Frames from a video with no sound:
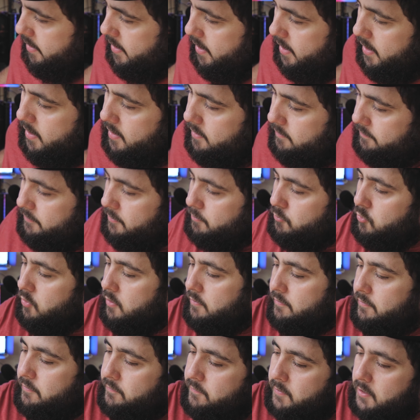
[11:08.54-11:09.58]
And if you're
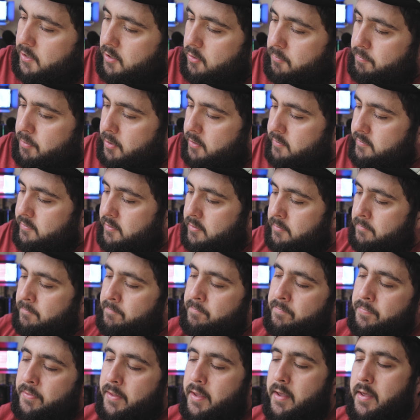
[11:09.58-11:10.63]
more of a video person,
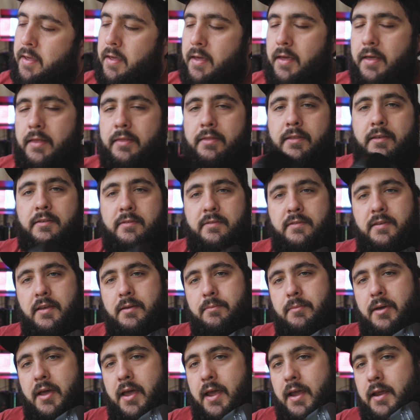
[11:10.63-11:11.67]
this
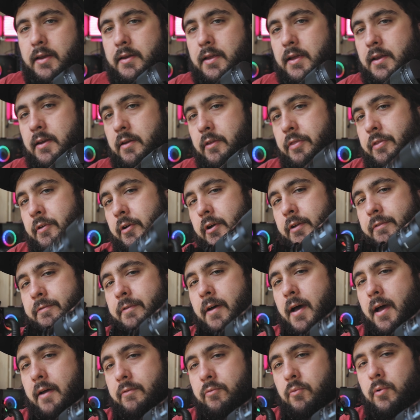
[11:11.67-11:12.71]
Sigma 18 to
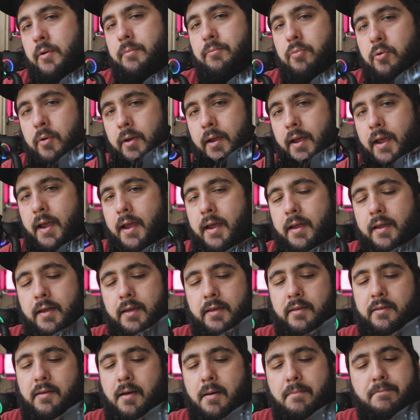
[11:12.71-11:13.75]
35 1.8,
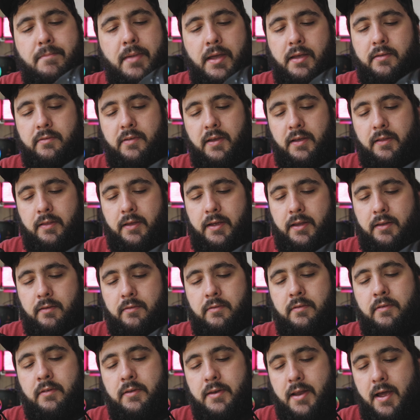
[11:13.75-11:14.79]
amazing
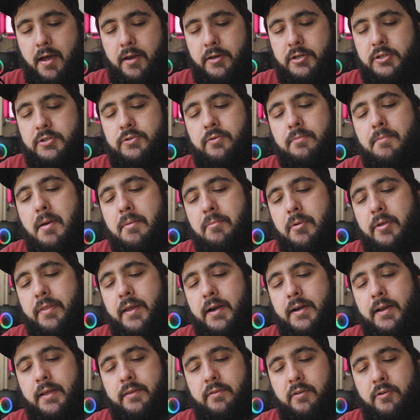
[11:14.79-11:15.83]
lens. Now just remember
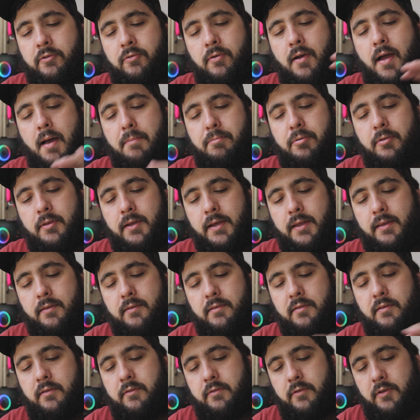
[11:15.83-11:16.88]
that it is a crop
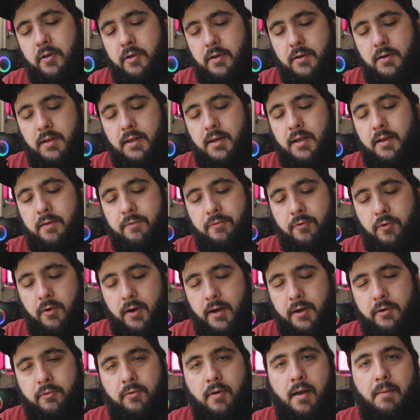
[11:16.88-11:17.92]
lens, so you need it
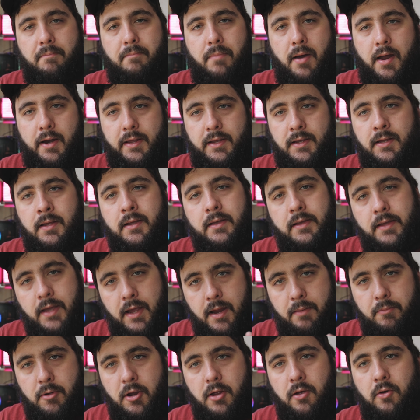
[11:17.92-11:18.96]
for a crop body
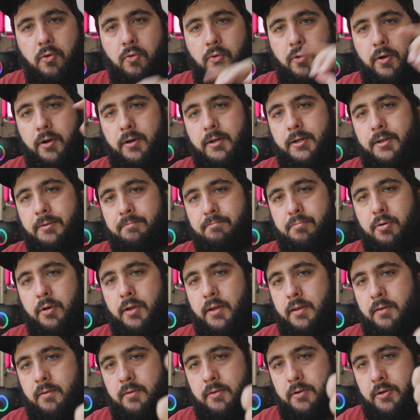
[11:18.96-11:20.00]
camera, or you
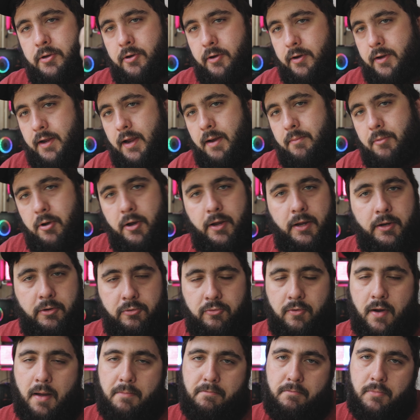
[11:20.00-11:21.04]
put your camera in
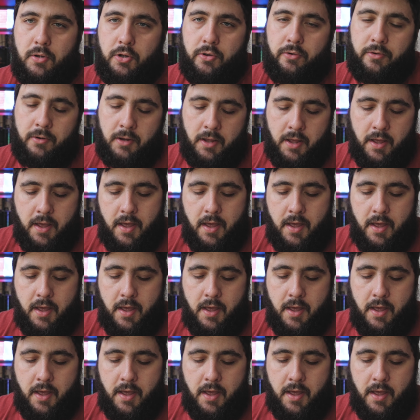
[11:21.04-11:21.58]
crop mode.